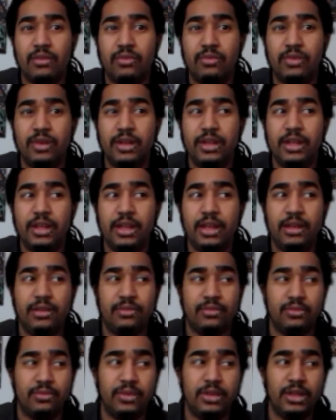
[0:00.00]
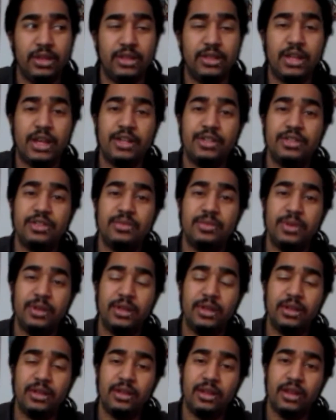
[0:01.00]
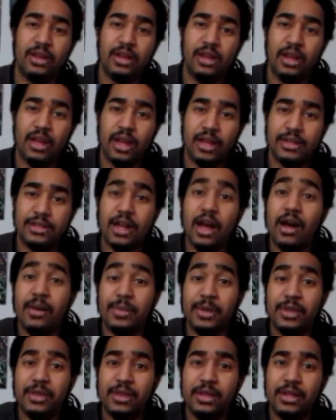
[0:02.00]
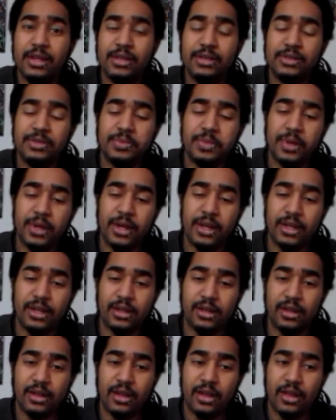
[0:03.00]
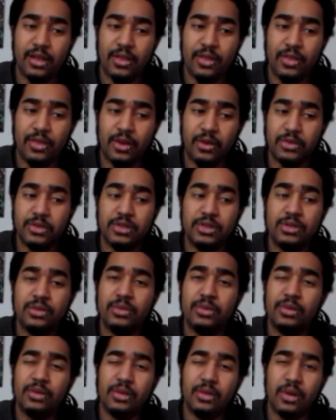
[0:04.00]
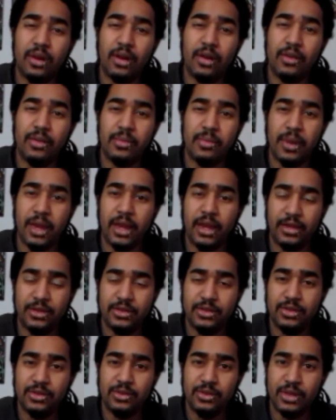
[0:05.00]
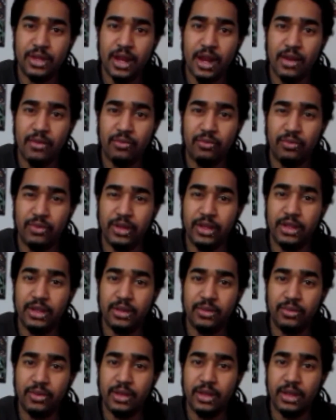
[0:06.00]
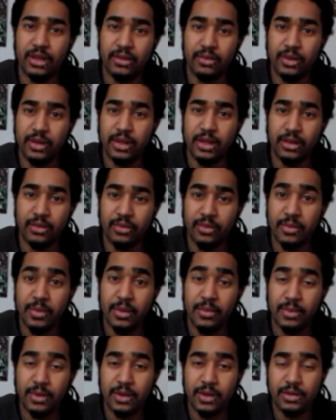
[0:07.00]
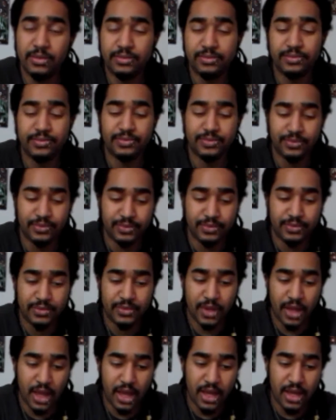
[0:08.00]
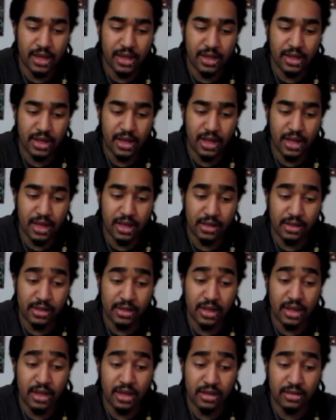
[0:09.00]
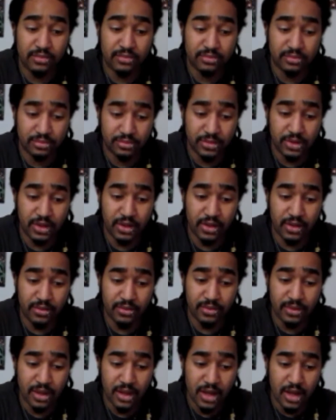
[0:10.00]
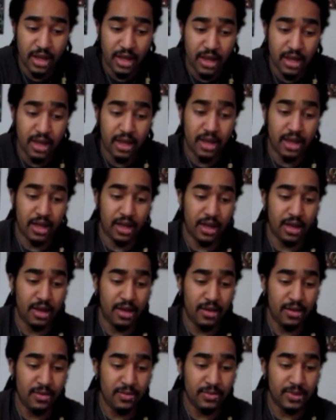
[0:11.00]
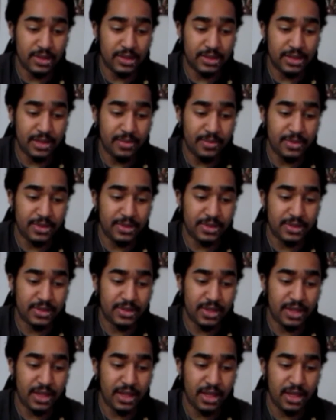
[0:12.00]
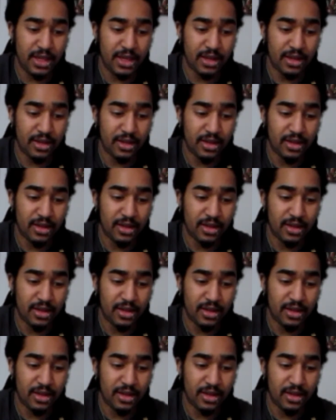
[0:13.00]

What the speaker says: really touched me and taught me things, but those two are the main two that I really remember. And yeah, you know. Let me see.